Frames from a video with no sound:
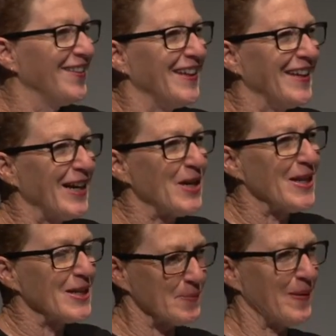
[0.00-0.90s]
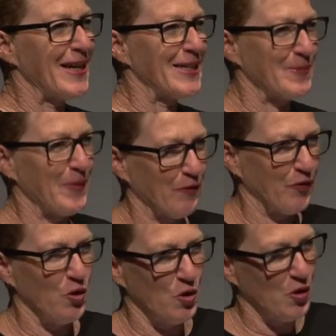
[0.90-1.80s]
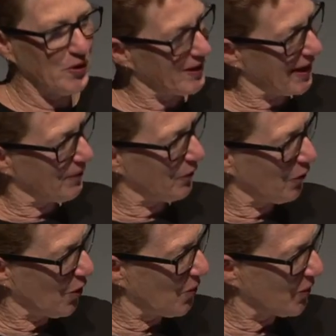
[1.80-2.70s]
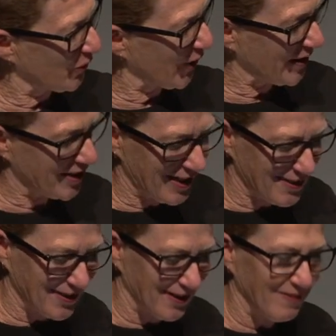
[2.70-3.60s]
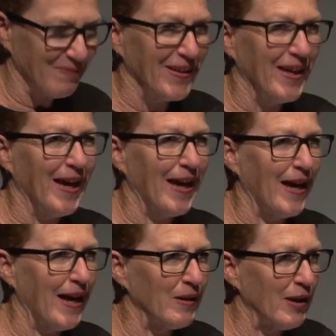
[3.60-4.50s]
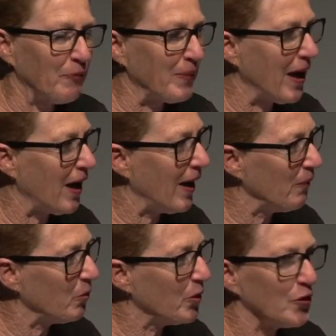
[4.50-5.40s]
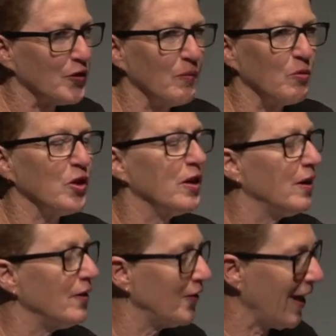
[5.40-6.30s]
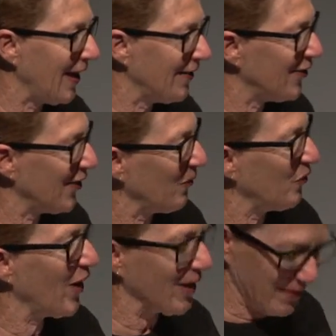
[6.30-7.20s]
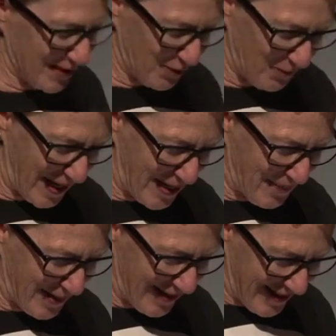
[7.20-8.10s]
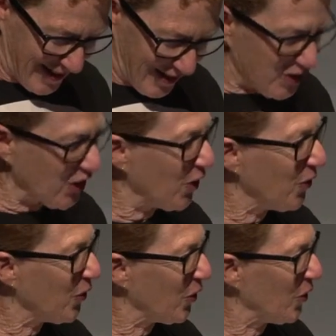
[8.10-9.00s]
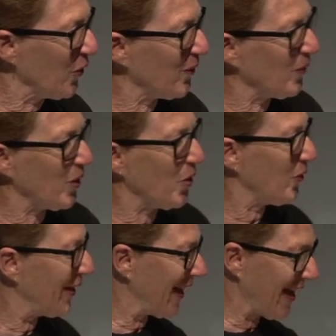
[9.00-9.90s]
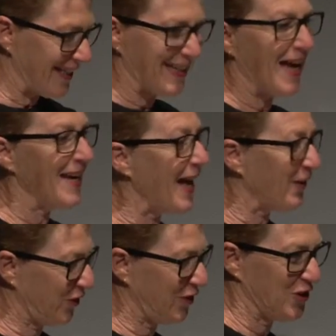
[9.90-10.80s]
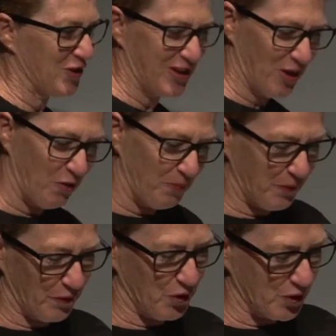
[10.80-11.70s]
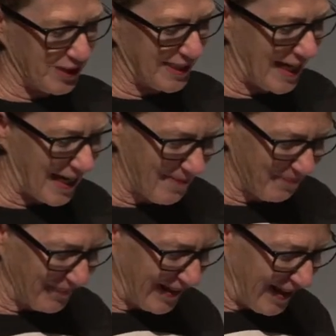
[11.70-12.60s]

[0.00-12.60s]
the uh, space before, the day before, was Francesca uh, and left behind were some words and some fragments of paper. So you were already had announced yourself before today.